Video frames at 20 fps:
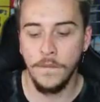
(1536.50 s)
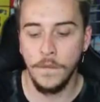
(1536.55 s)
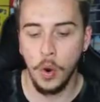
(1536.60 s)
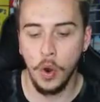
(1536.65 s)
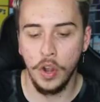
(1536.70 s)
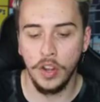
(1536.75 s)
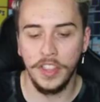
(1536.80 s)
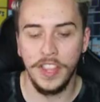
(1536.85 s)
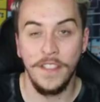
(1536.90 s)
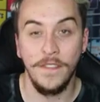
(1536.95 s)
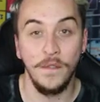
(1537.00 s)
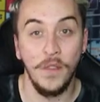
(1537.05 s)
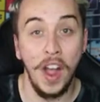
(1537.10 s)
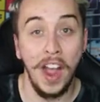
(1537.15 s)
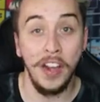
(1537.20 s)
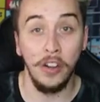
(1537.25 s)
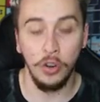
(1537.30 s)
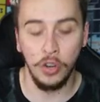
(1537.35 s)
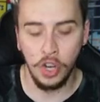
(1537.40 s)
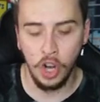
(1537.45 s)
For the
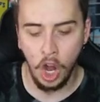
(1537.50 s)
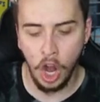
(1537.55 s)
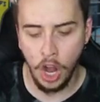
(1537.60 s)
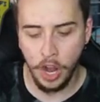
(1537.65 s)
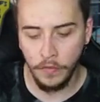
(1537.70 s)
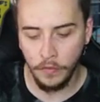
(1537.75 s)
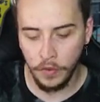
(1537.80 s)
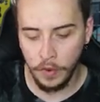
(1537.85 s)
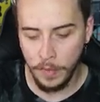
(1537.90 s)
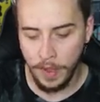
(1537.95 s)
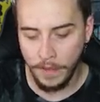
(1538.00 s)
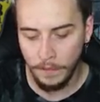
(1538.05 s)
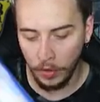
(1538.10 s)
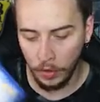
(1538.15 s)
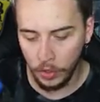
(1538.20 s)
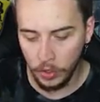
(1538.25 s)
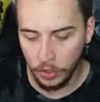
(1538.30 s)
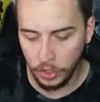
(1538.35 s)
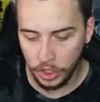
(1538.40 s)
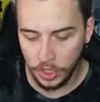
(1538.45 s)
final card from
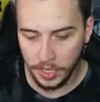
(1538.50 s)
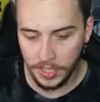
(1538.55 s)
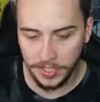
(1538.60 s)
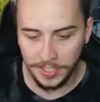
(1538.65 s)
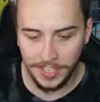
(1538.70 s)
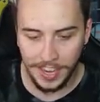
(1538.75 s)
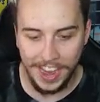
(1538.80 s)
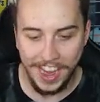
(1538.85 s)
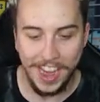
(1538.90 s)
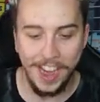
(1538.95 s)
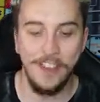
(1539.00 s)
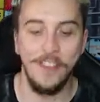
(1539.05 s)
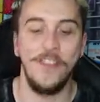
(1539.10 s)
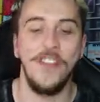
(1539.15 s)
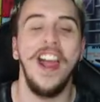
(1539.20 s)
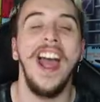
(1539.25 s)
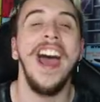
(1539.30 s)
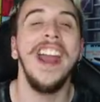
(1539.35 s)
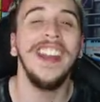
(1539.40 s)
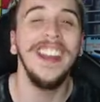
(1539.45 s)
Evolutions,
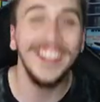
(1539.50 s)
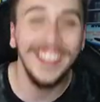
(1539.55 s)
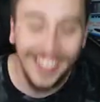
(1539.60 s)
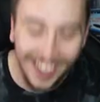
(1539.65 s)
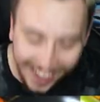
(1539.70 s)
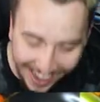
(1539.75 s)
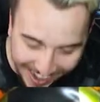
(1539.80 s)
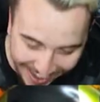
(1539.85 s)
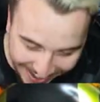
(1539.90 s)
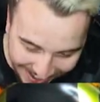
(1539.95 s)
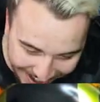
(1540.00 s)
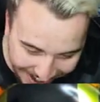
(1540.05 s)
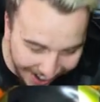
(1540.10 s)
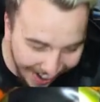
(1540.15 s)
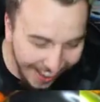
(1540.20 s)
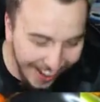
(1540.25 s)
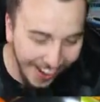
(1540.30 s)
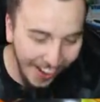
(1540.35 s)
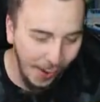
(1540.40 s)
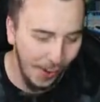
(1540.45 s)
Eradicate
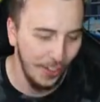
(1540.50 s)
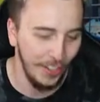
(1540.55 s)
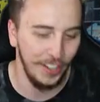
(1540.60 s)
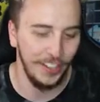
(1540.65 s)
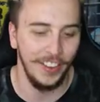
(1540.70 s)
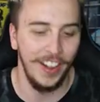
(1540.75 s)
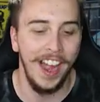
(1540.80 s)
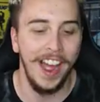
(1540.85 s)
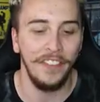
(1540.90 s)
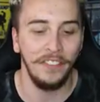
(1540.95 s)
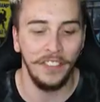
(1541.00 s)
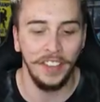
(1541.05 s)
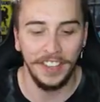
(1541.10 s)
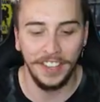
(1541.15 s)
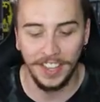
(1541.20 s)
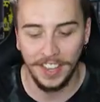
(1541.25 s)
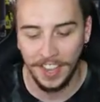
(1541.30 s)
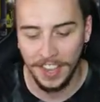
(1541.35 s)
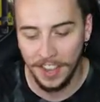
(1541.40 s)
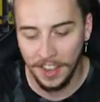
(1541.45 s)

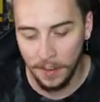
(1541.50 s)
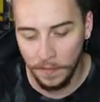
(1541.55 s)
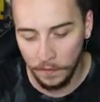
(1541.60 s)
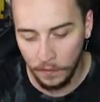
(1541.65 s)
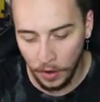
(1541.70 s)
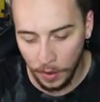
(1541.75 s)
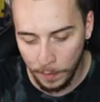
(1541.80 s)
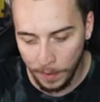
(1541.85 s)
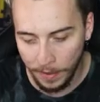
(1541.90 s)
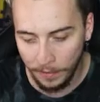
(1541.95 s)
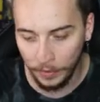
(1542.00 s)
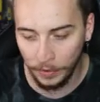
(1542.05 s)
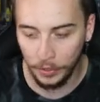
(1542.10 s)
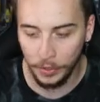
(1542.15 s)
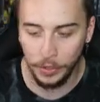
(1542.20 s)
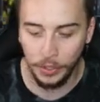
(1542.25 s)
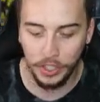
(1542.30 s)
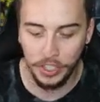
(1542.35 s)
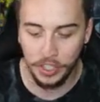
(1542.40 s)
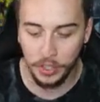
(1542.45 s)
non-holographic from
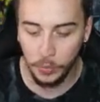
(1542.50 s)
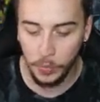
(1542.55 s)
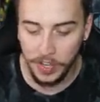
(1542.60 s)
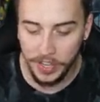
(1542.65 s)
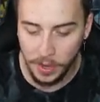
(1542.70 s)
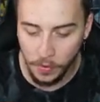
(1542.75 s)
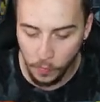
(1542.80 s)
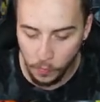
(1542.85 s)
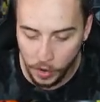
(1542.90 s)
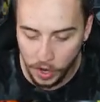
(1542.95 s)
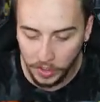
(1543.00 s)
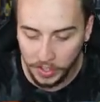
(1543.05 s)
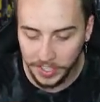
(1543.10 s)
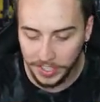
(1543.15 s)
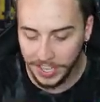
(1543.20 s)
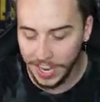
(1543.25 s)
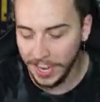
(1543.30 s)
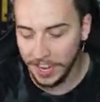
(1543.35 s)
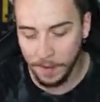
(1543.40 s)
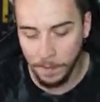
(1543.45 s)
Evolutions. We can
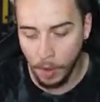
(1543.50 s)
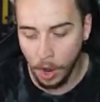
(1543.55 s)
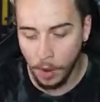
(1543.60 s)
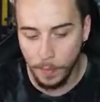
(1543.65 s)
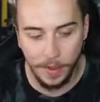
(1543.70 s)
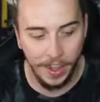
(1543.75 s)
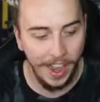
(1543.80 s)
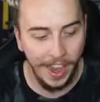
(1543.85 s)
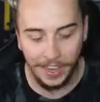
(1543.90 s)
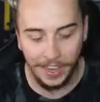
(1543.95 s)
really take a moment